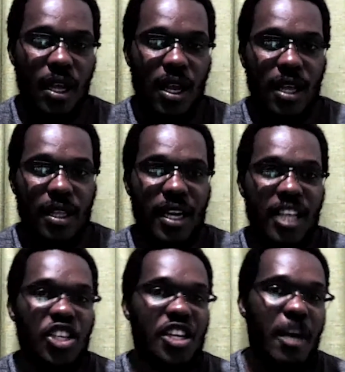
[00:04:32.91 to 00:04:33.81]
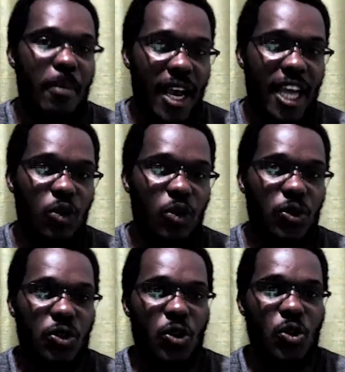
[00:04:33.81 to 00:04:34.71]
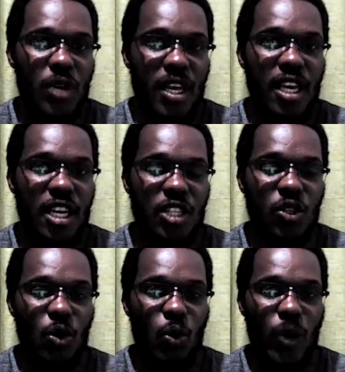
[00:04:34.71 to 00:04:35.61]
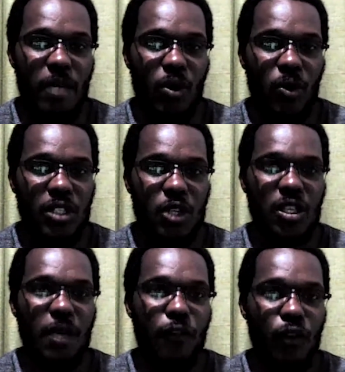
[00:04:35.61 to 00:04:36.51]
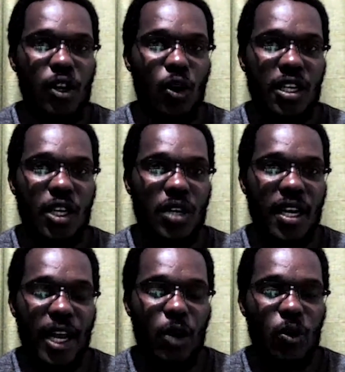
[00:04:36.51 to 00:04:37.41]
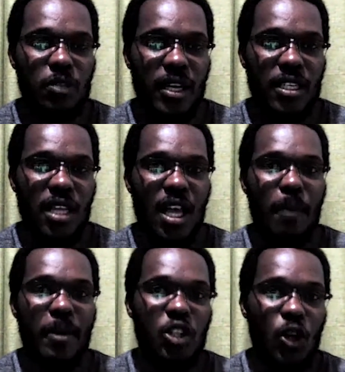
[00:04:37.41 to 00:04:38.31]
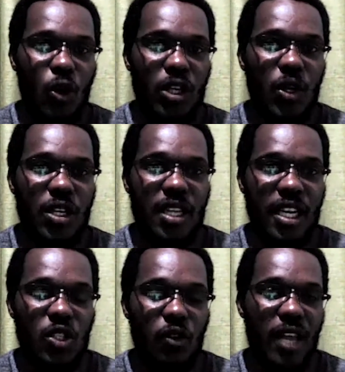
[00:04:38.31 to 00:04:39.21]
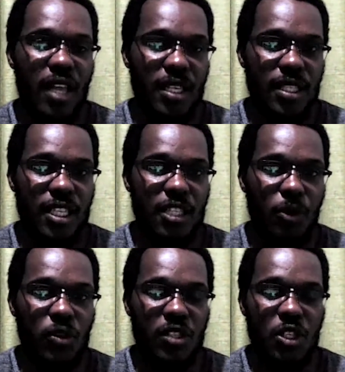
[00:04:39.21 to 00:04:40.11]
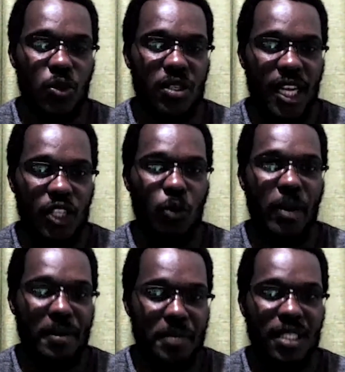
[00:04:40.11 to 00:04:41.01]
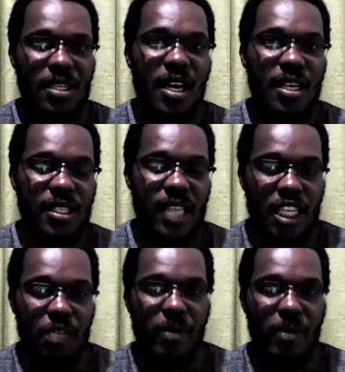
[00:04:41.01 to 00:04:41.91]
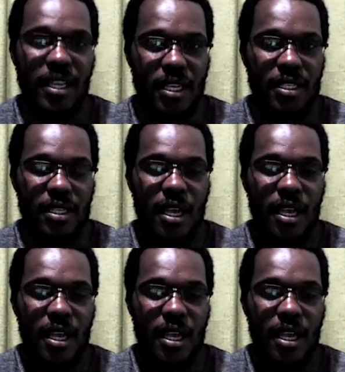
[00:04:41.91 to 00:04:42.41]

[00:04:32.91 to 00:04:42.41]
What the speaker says: The Nigeria market was also unique in its own way because there was a full lockdown in Lagos, but partial lockdown in the rest of the other states because it was customized state by state.